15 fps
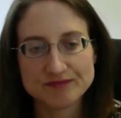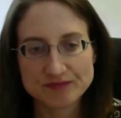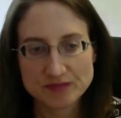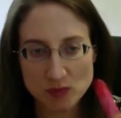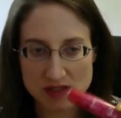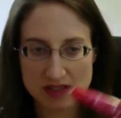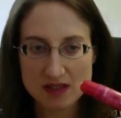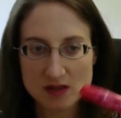
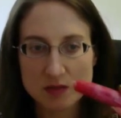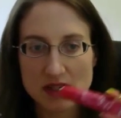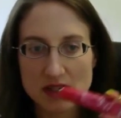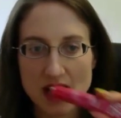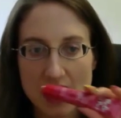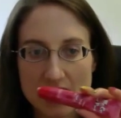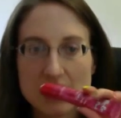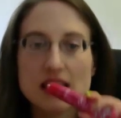Whereas this one,
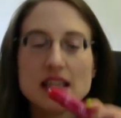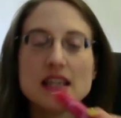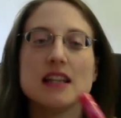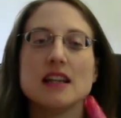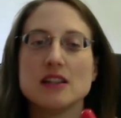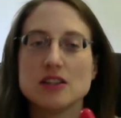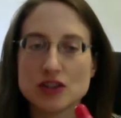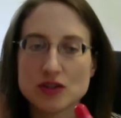I can get
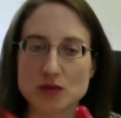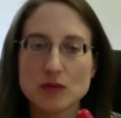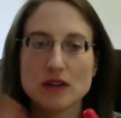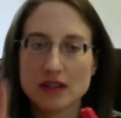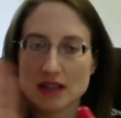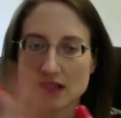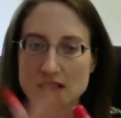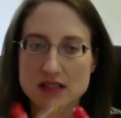it just where
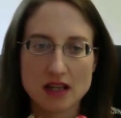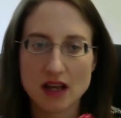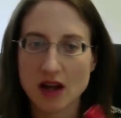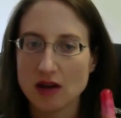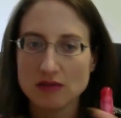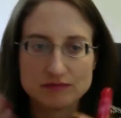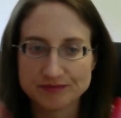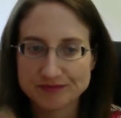it needs to go.